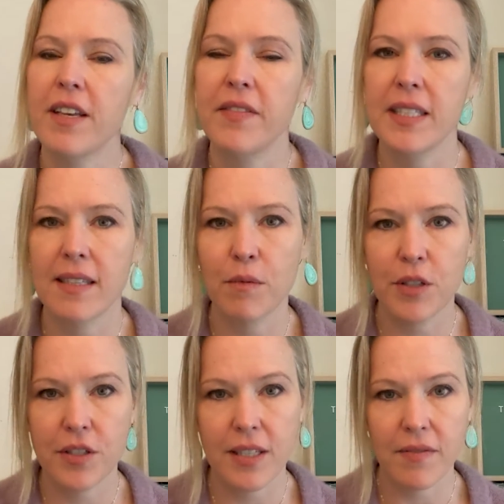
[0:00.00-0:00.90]
Obviously,
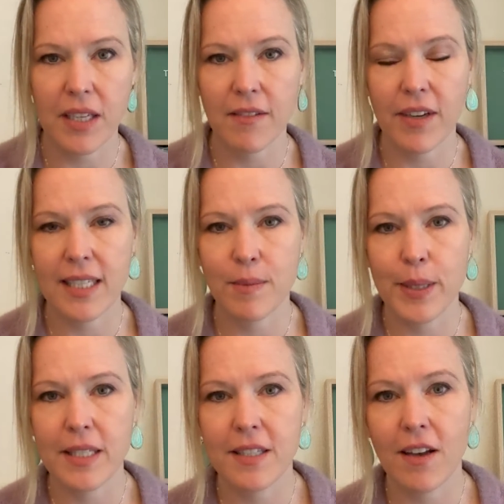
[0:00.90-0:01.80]
we're just giving advice
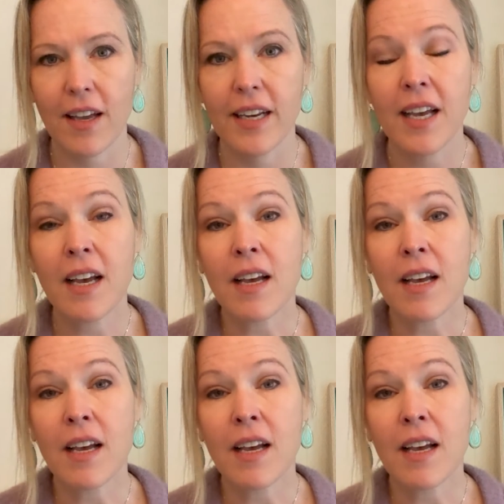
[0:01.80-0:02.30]
based on